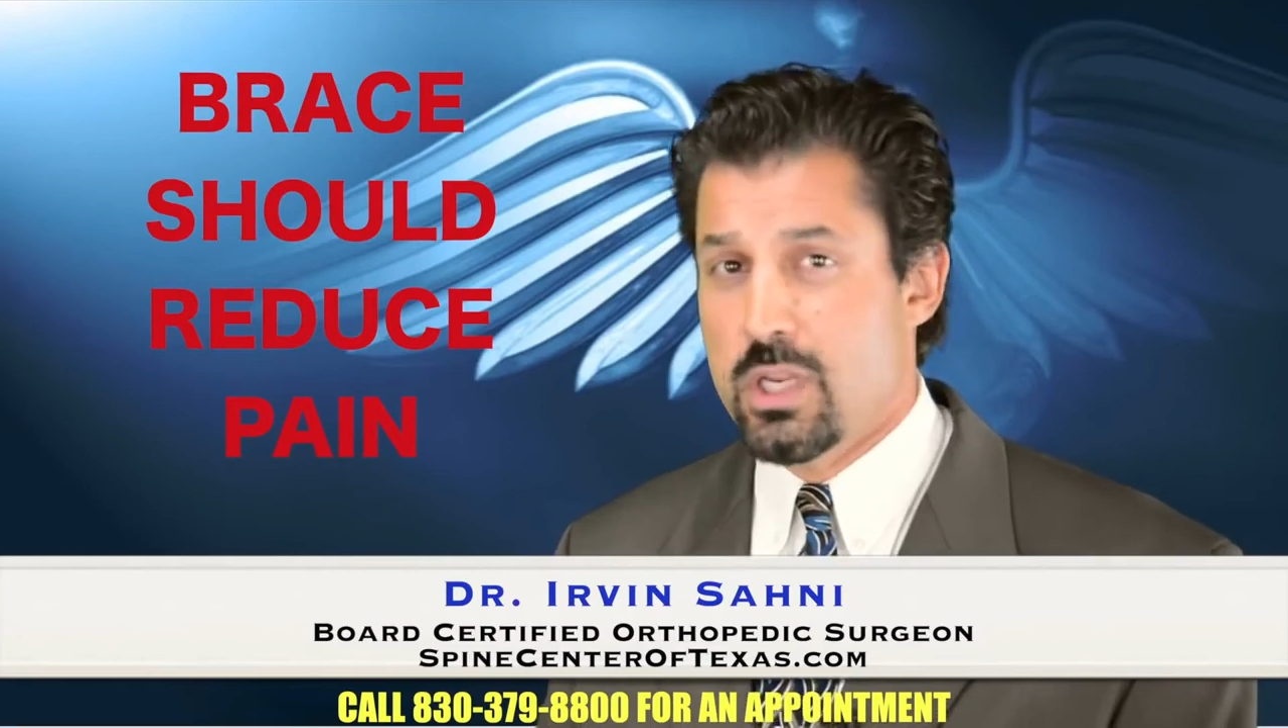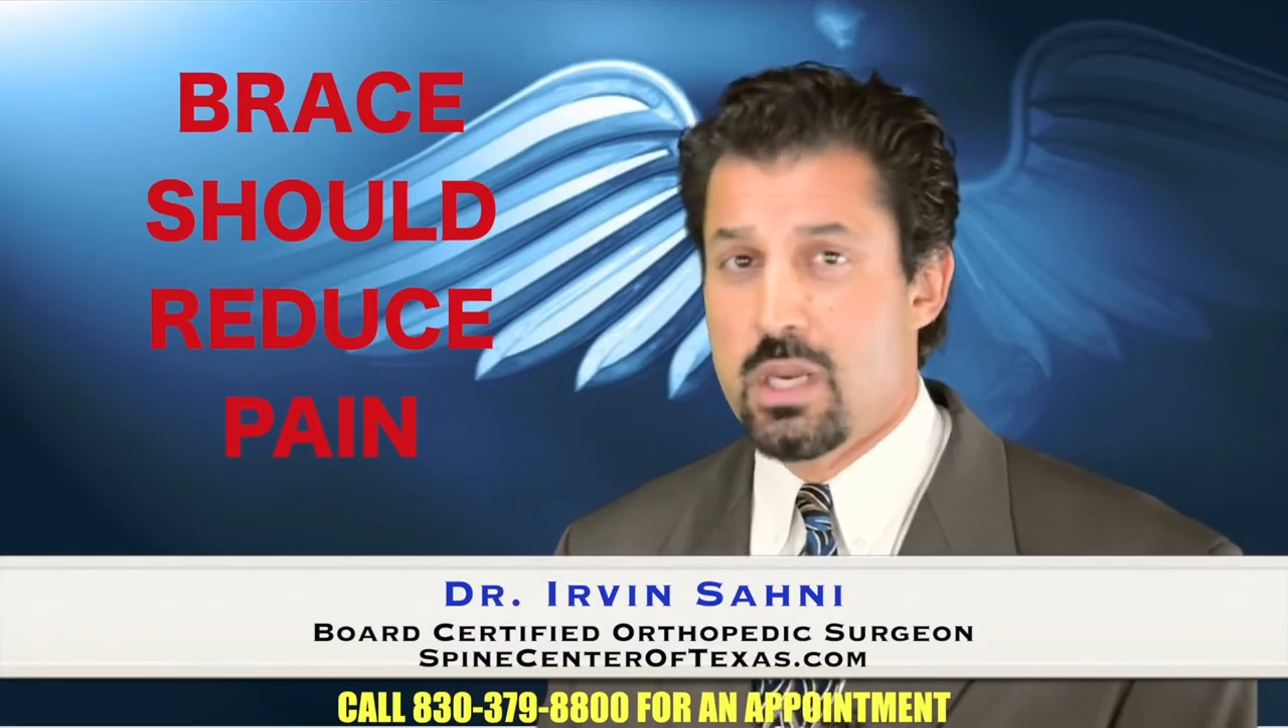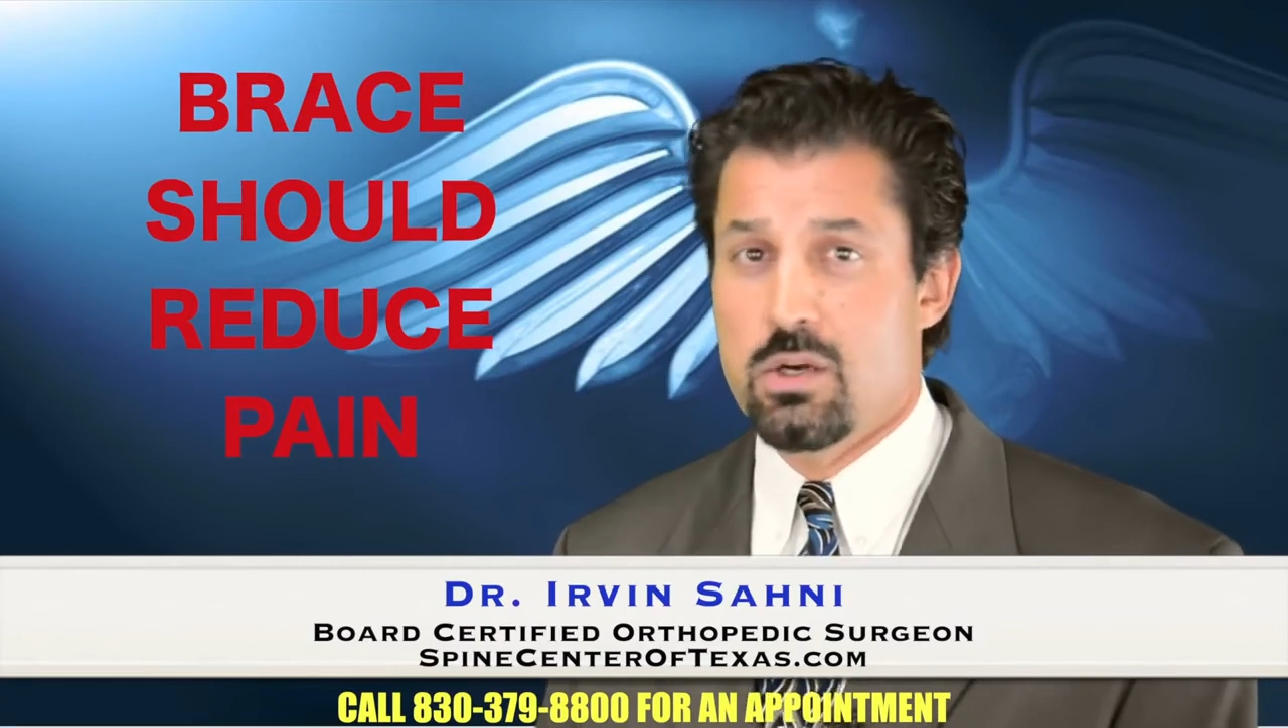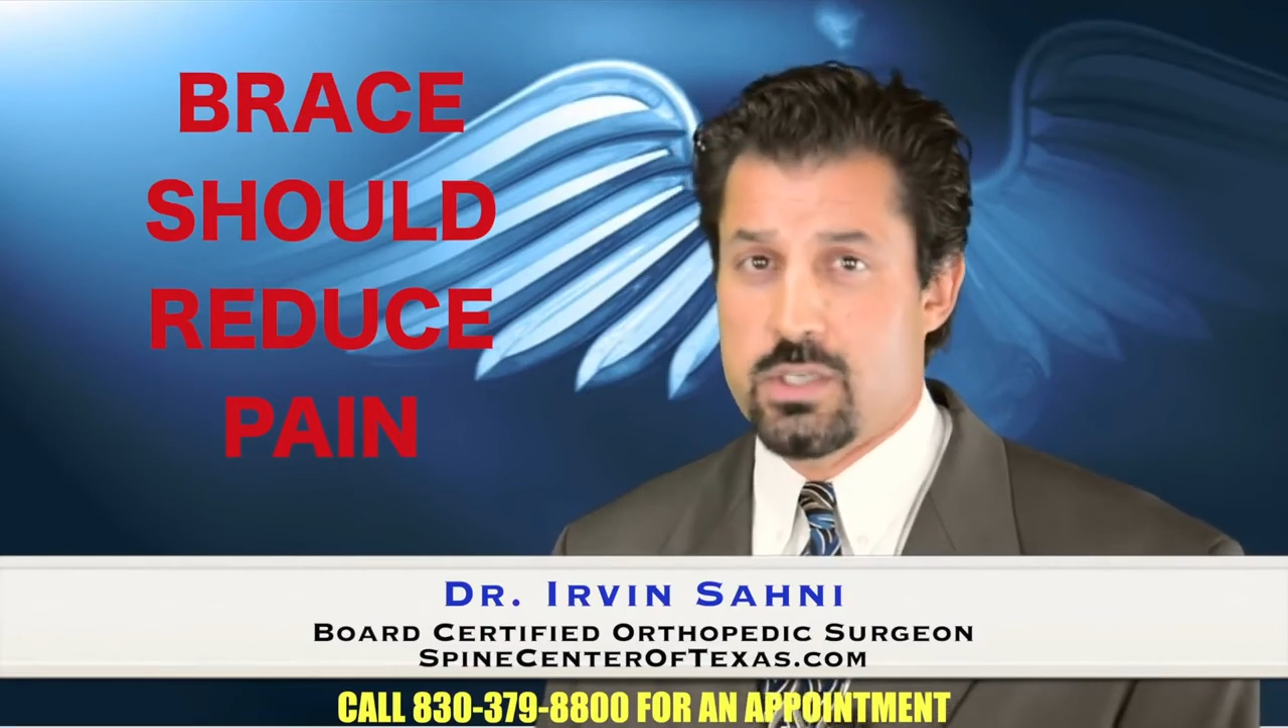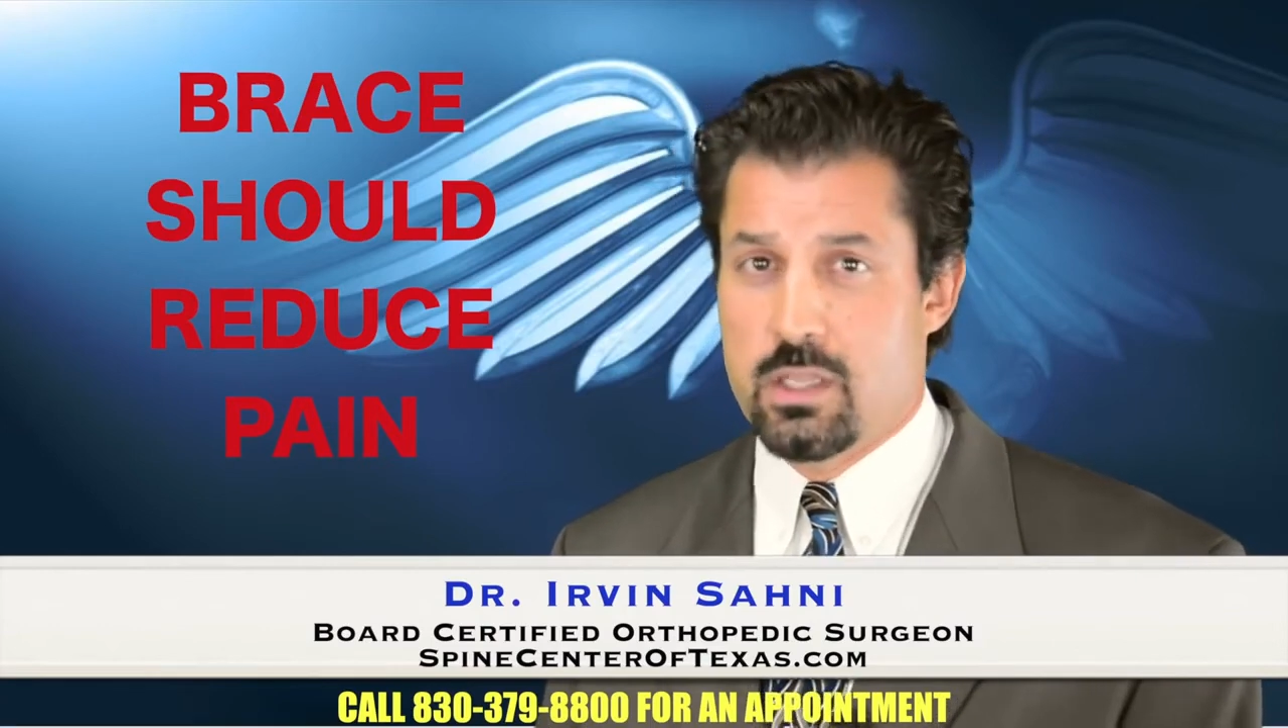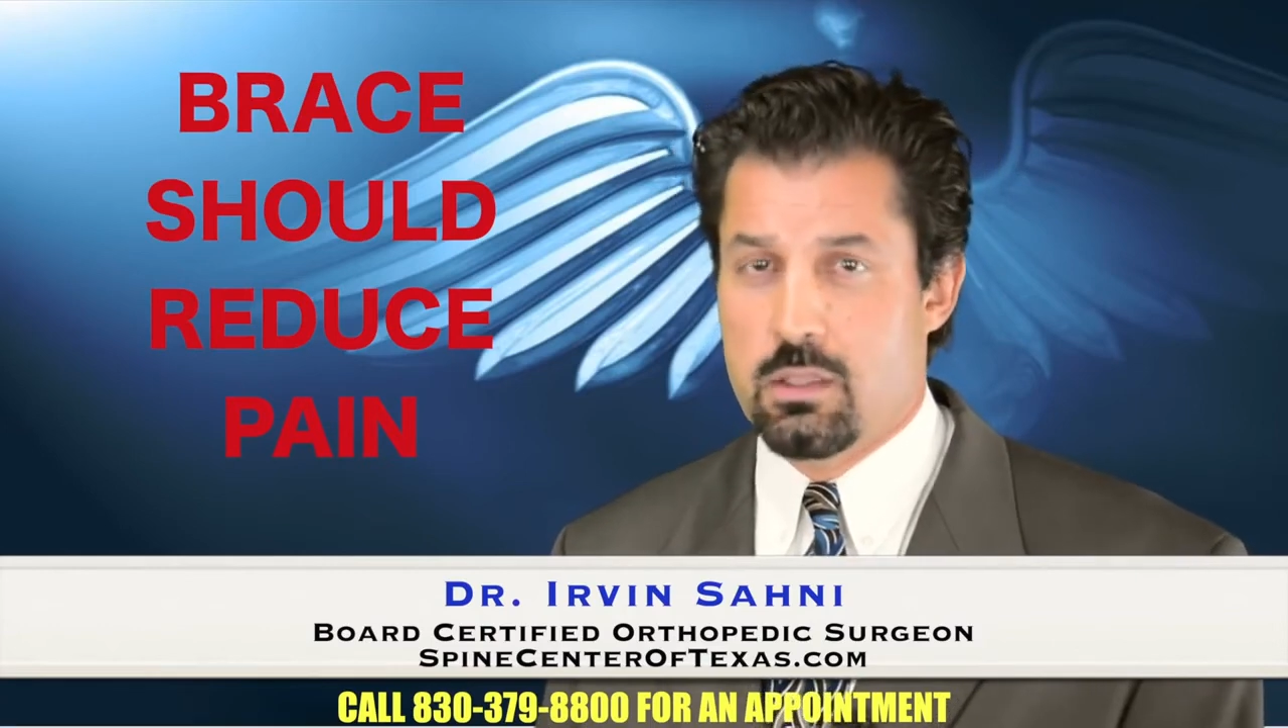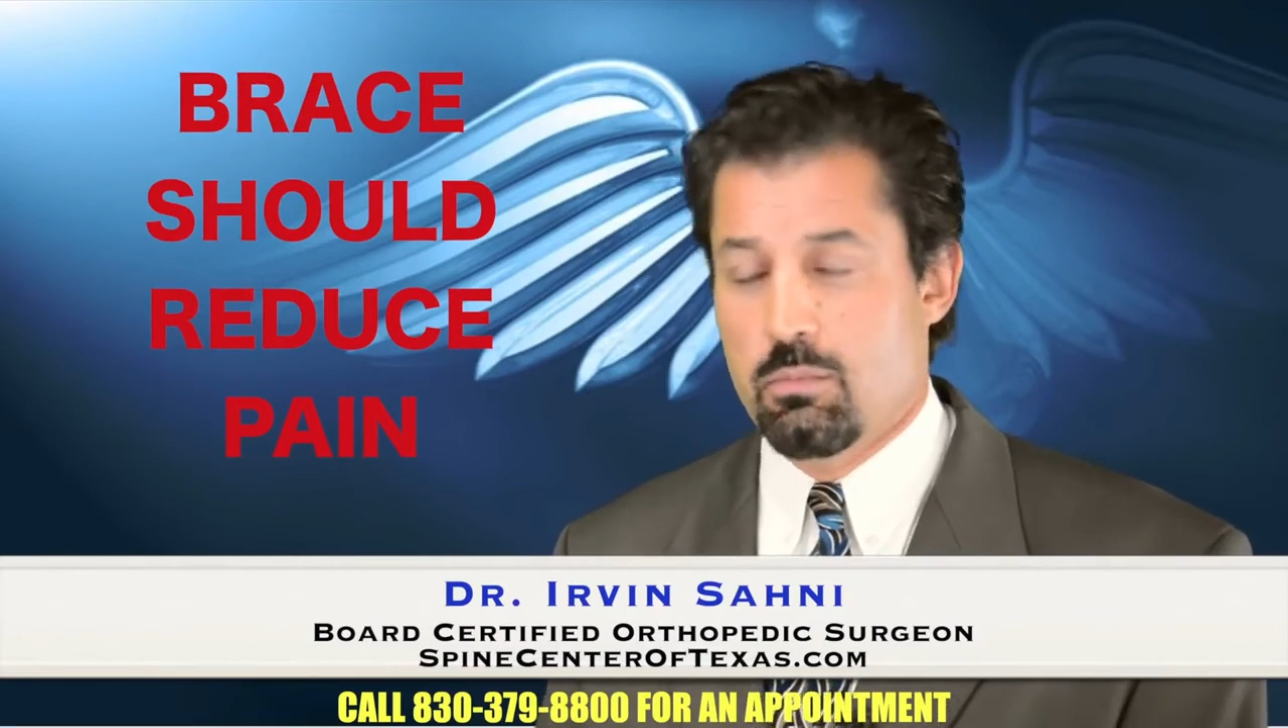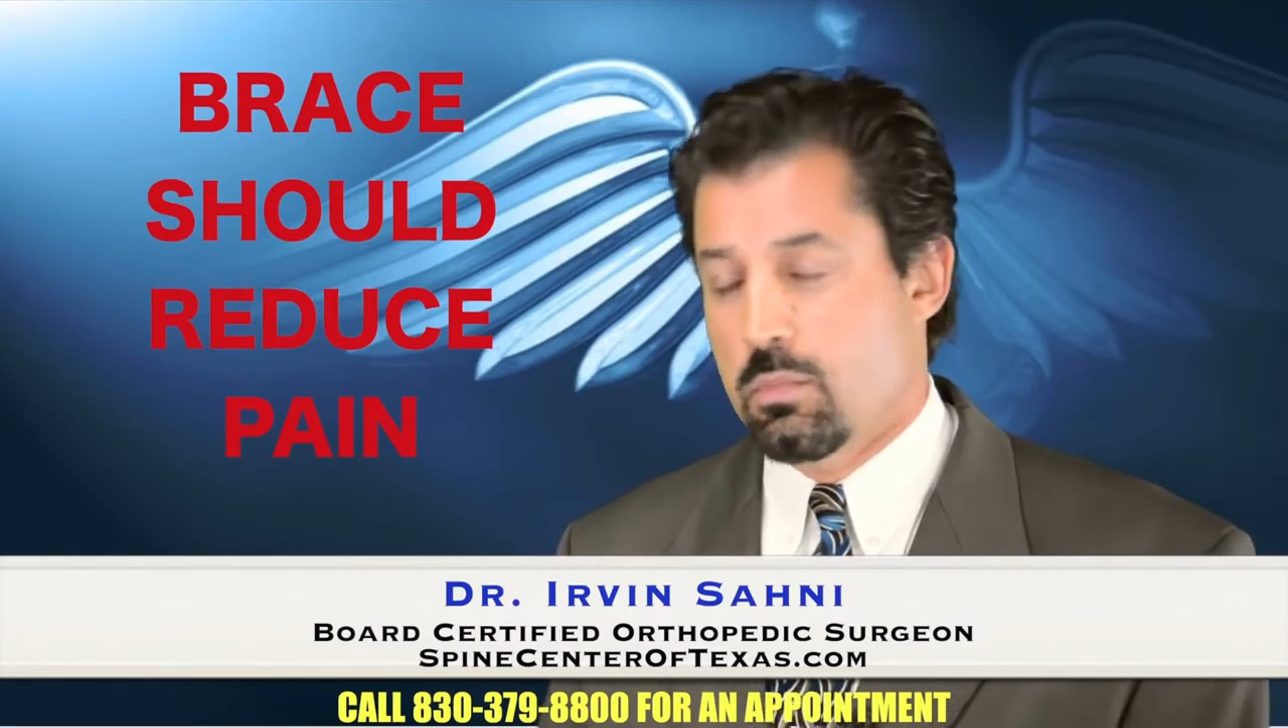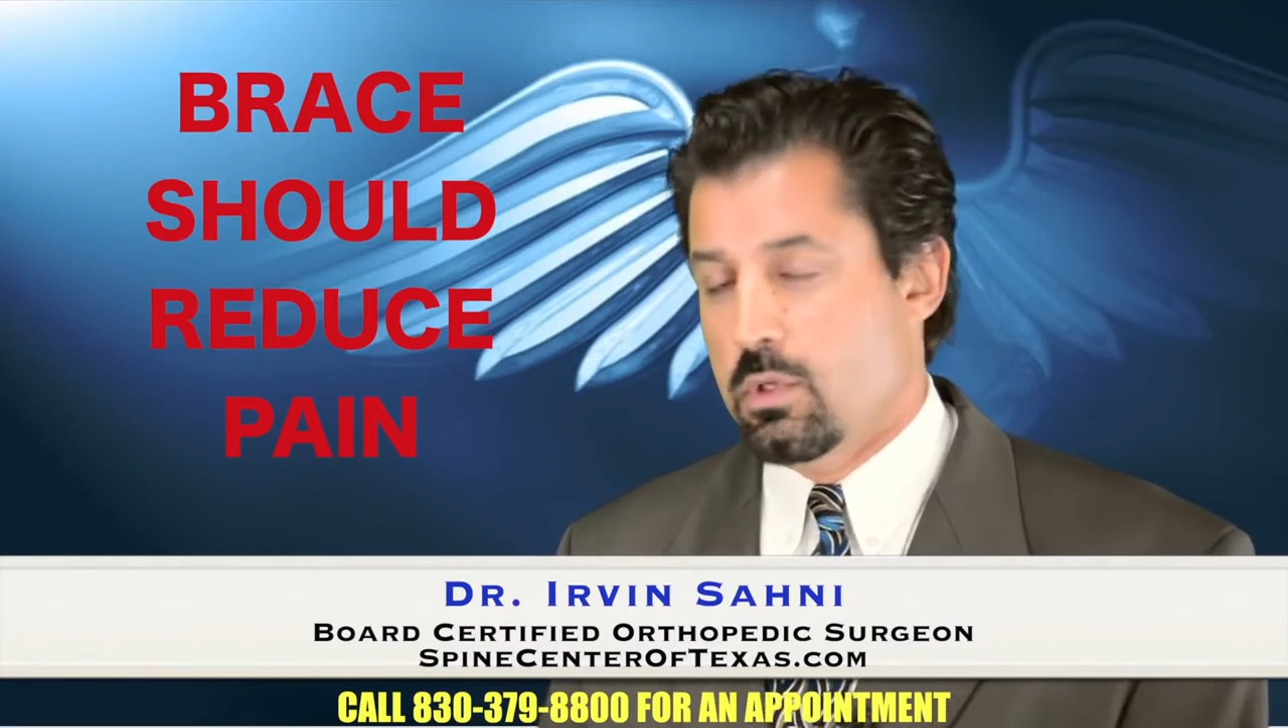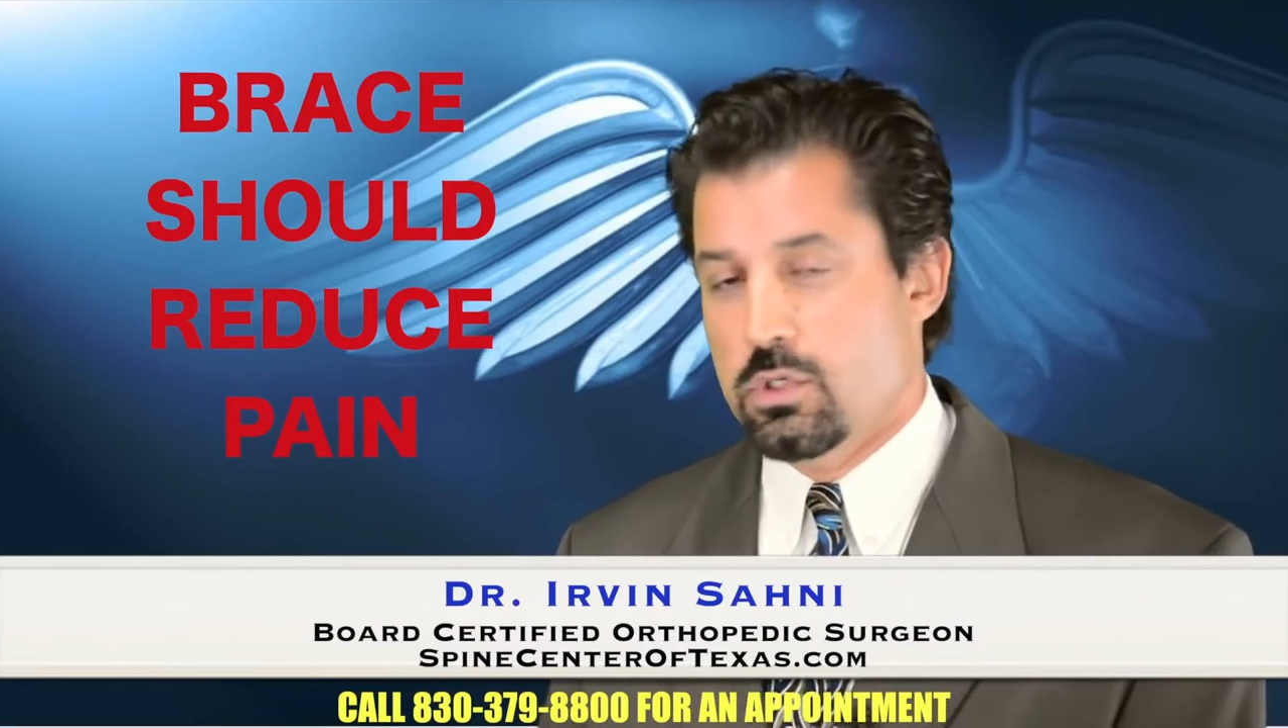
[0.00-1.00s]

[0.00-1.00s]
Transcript: going to irritate them.